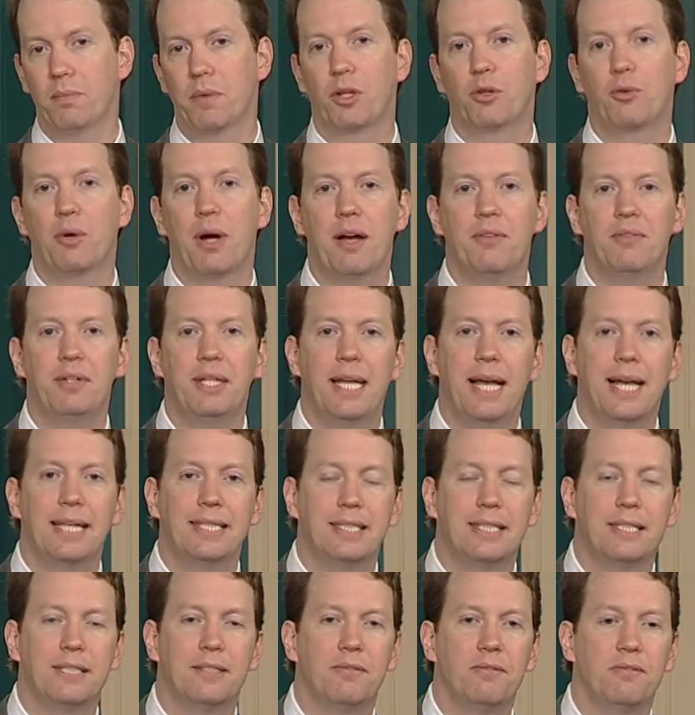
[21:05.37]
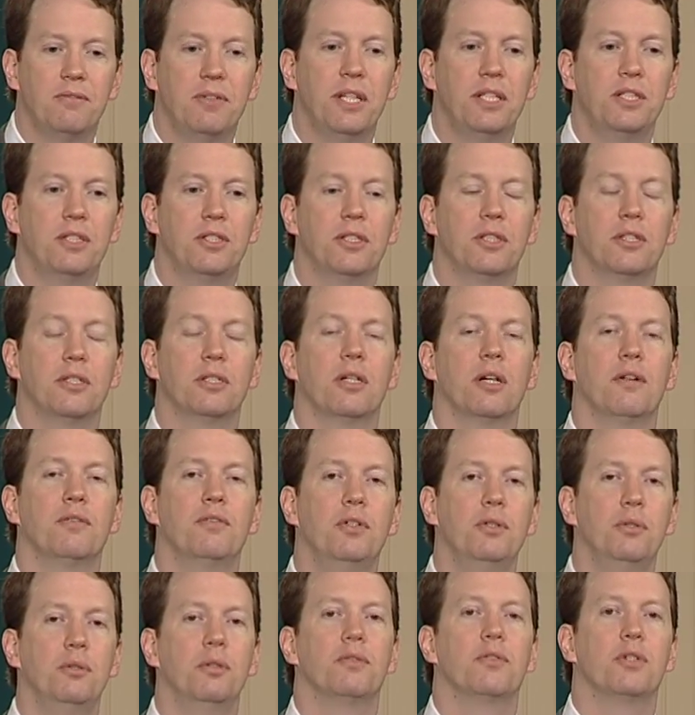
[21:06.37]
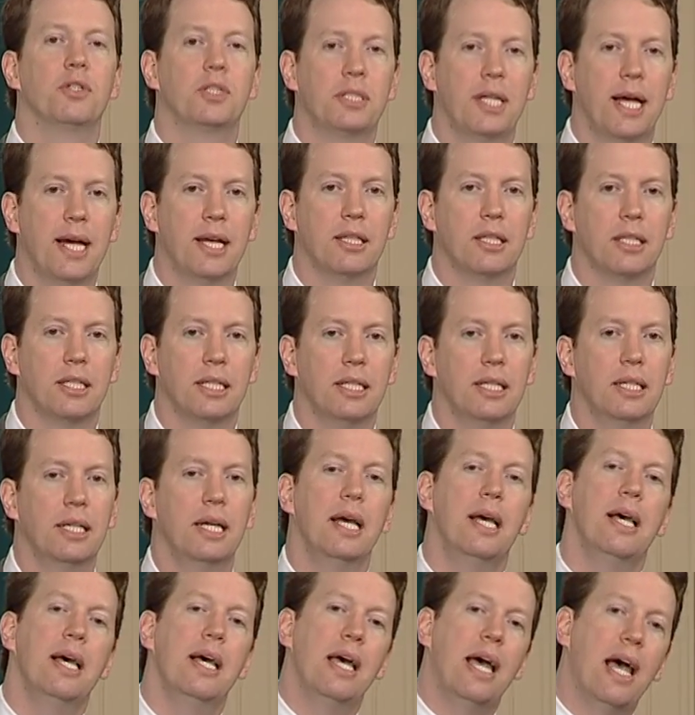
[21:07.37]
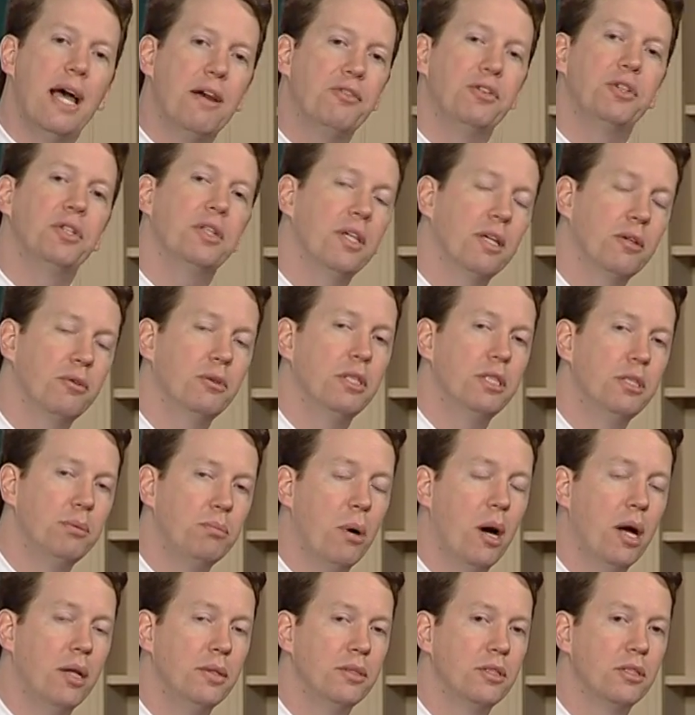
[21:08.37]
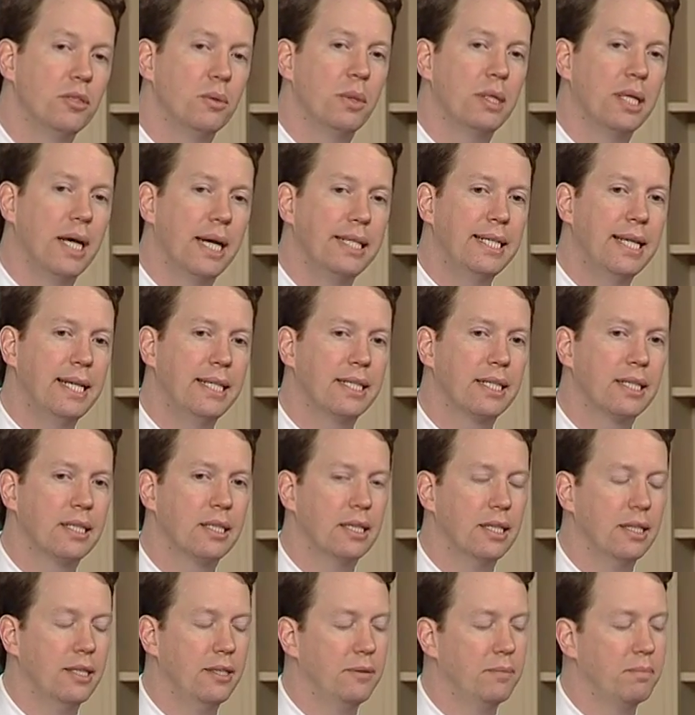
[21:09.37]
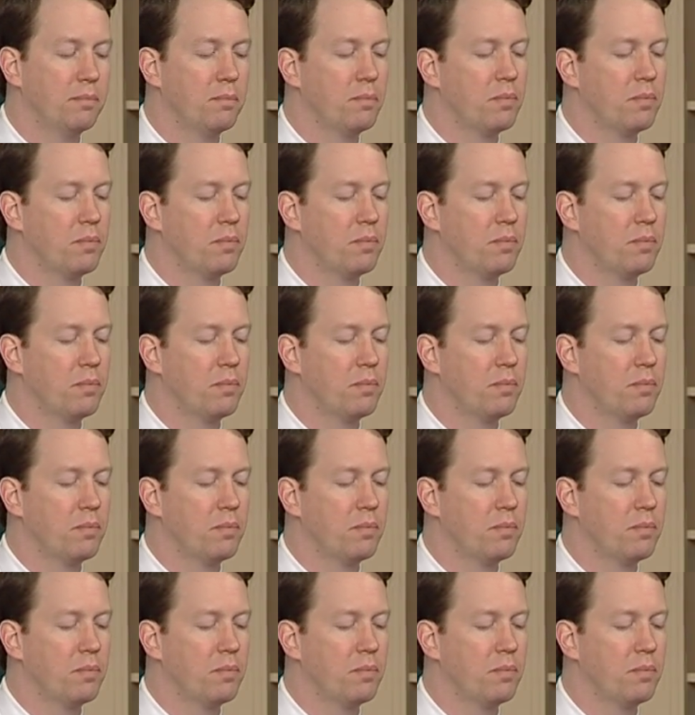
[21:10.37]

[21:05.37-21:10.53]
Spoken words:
Gravity has this feature of universality. Everything responds to it identically.